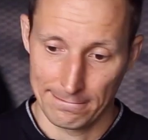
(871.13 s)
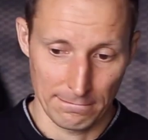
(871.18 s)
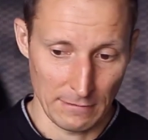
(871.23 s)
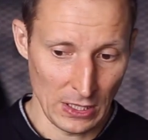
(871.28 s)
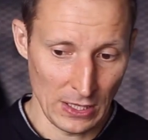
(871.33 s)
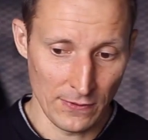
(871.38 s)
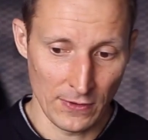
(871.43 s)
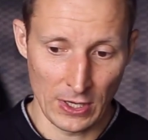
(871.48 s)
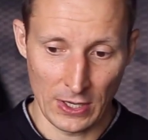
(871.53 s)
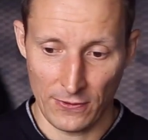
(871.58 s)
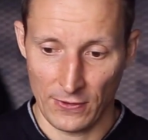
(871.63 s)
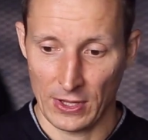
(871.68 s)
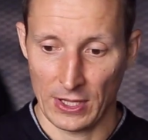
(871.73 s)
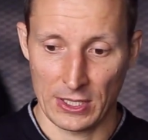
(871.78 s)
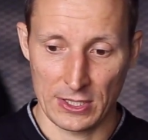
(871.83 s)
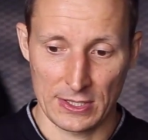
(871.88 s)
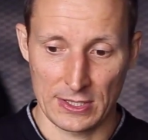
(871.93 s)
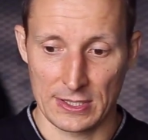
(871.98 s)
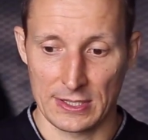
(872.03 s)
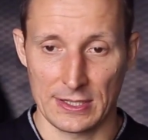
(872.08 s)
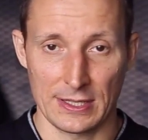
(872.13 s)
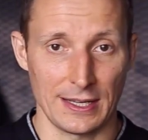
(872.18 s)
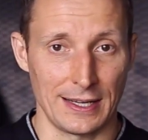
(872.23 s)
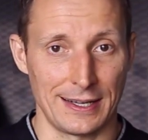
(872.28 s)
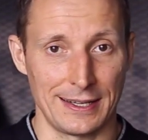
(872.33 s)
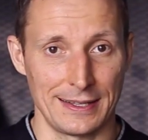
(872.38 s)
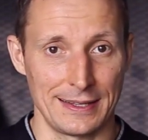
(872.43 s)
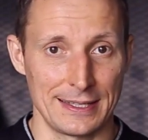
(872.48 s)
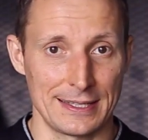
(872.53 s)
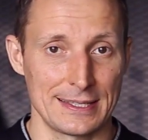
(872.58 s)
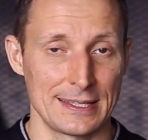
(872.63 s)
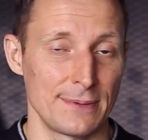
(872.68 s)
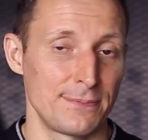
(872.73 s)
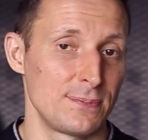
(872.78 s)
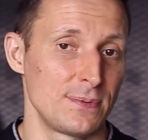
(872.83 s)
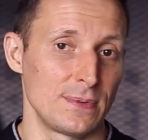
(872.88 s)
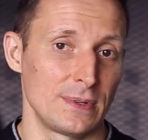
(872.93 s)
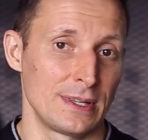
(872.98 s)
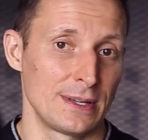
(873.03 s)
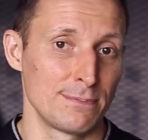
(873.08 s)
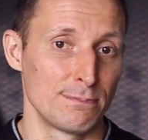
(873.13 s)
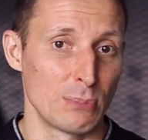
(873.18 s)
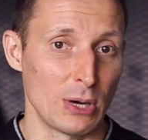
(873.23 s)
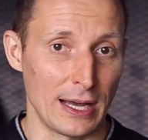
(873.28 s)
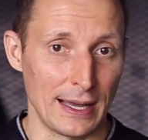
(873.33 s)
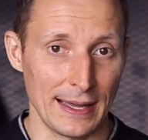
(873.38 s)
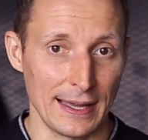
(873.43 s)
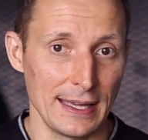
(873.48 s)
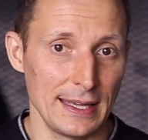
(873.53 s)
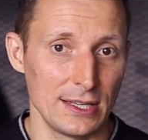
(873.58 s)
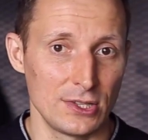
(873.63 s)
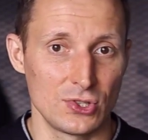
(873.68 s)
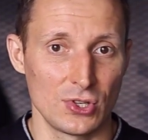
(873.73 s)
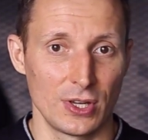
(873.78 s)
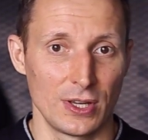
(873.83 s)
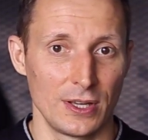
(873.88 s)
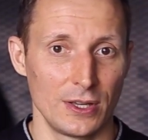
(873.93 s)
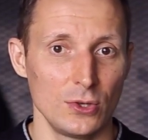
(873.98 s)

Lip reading: even if it is the step number 8,